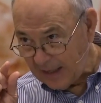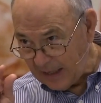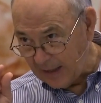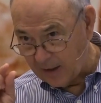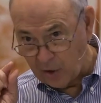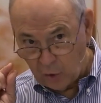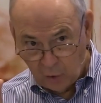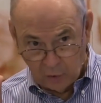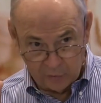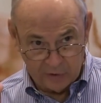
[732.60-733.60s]
N, a
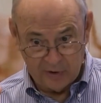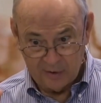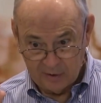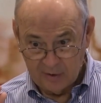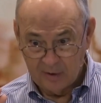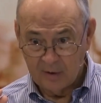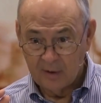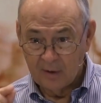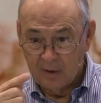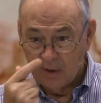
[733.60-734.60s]
nun,
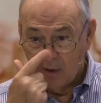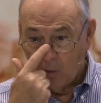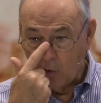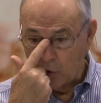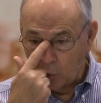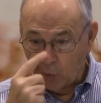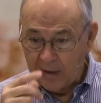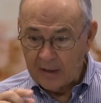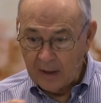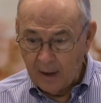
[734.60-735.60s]
was
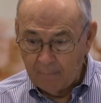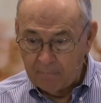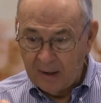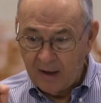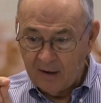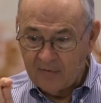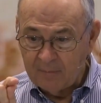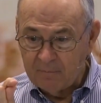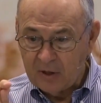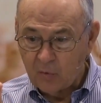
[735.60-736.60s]
written above
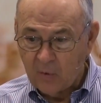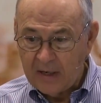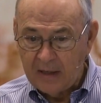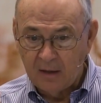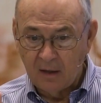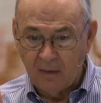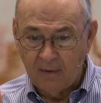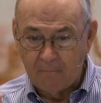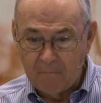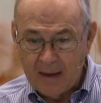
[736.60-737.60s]
and between
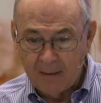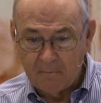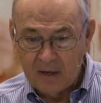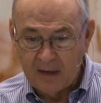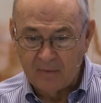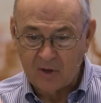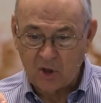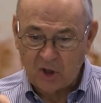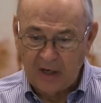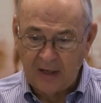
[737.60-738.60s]
the mem and the
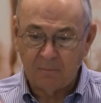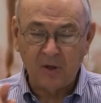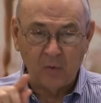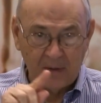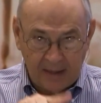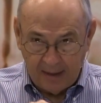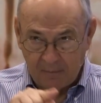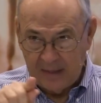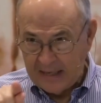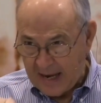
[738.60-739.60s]
shin, between the
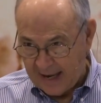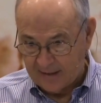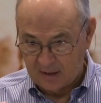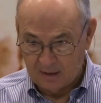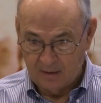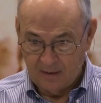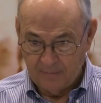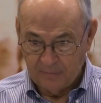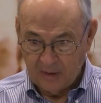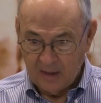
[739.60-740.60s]
M and the S,
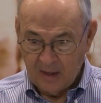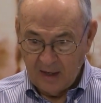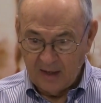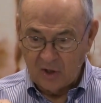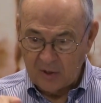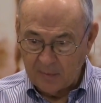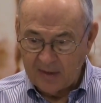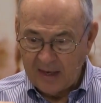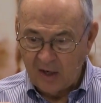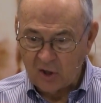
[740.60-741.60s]
in some of
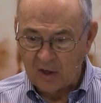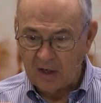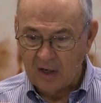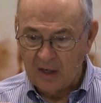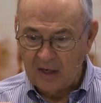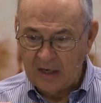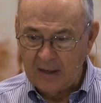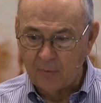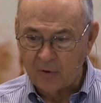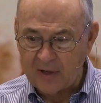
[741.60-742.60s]
the ancient
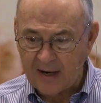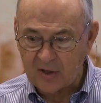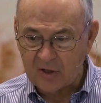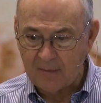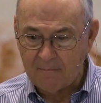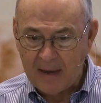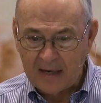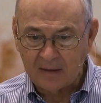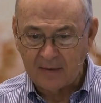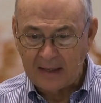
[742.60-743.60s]
Hebrew texts that
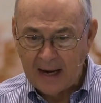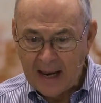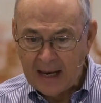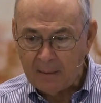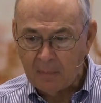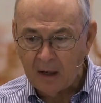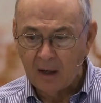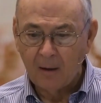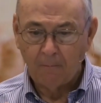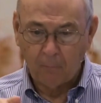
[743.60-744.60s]
make the name
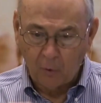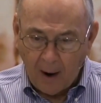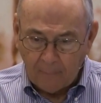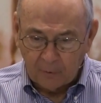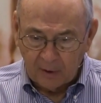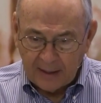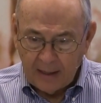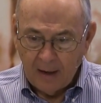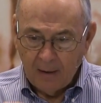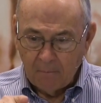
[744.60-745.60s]

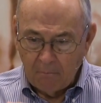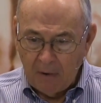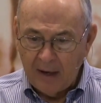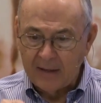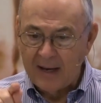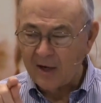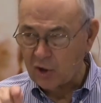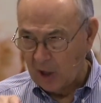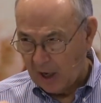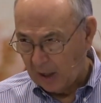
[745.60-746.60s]
properly
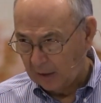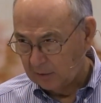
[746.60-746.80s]
Manasseh.